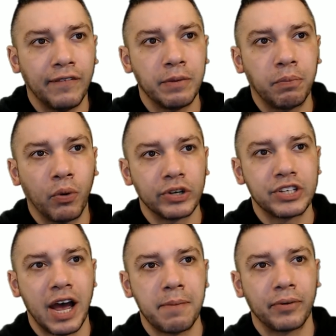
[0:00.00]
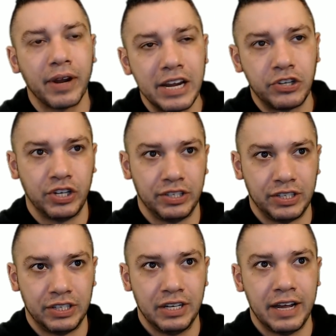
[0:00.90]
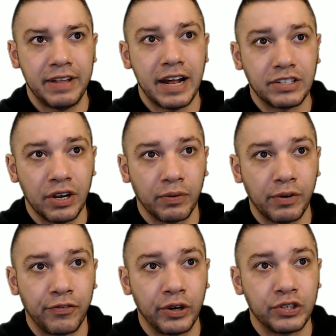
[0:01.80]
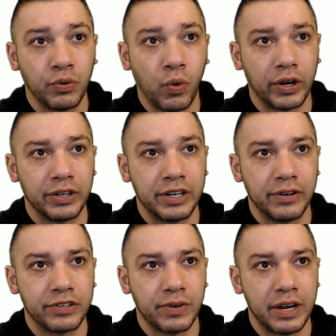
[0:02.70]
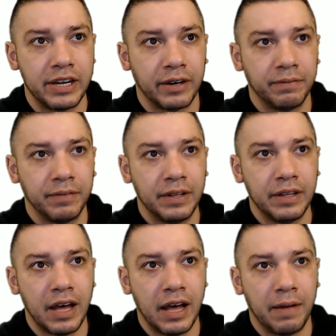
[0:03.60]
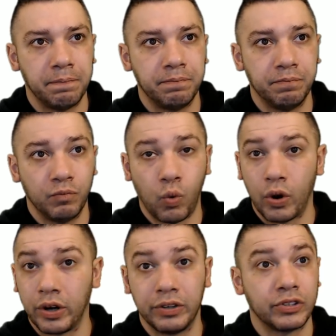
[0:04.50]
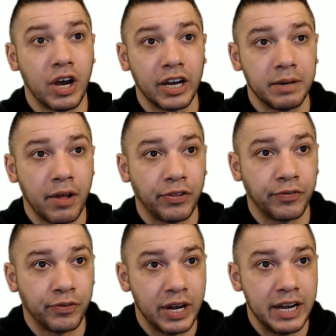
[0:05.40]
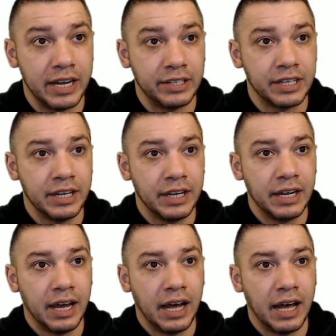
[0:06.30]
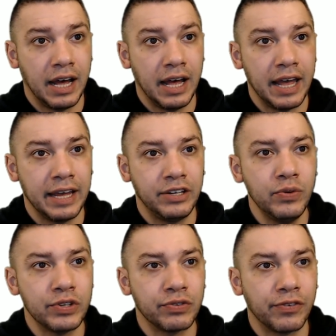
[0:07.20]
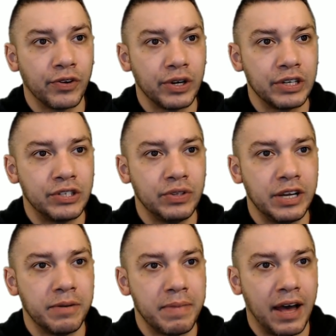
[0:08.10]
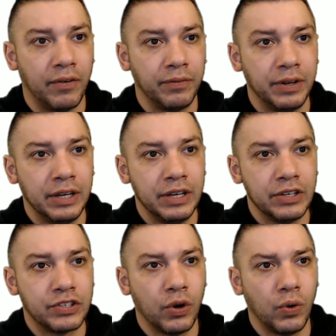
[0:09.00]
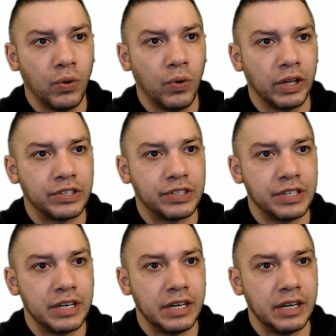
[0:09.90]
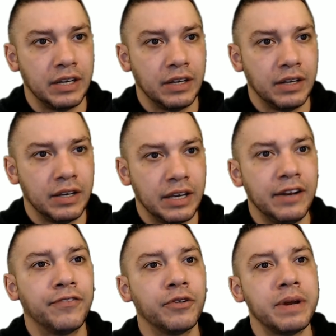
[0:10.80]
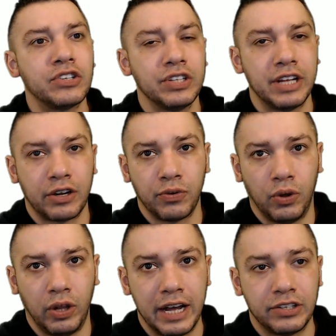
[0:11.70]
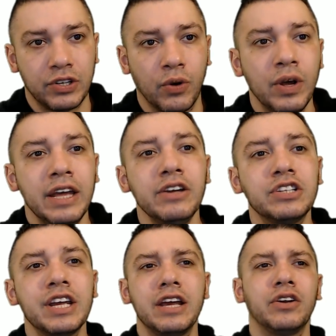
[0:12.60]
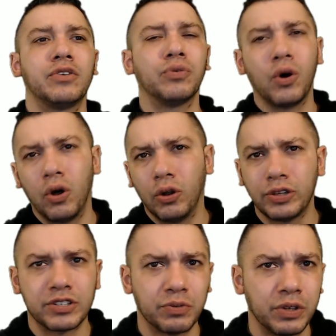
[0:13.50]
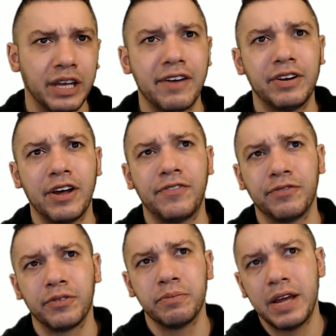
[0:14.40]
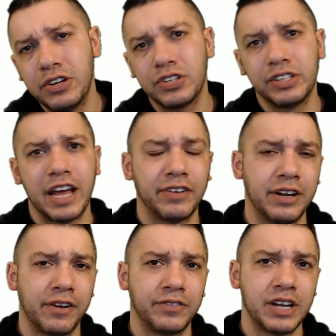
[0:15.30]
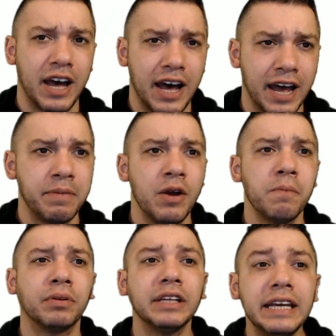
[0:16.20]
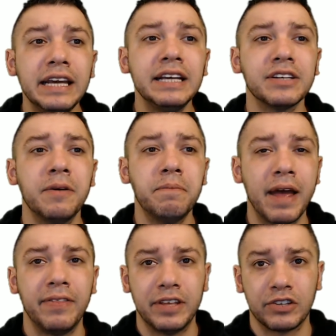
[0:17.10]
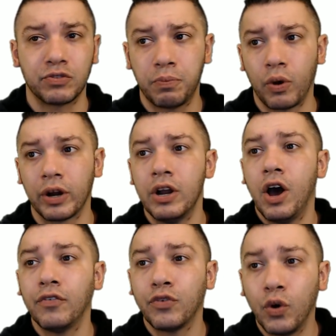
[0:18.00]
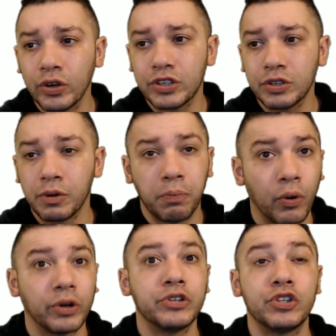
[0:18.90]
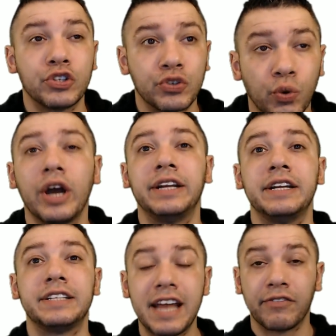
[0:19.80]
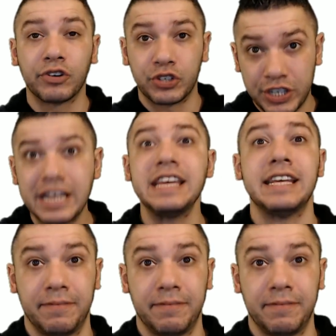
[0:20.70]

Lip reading: the port's operations. And that's referring to Wharton. Here he is right here. Wharton, they're talking about the phrase. And who is referring to the amount? So let's see. Information that Kroll had. So he's saying Kroll doesn't really have enough information. They haven't enough time. Please amend this report. Of course, the report is destroyed and it's never seen.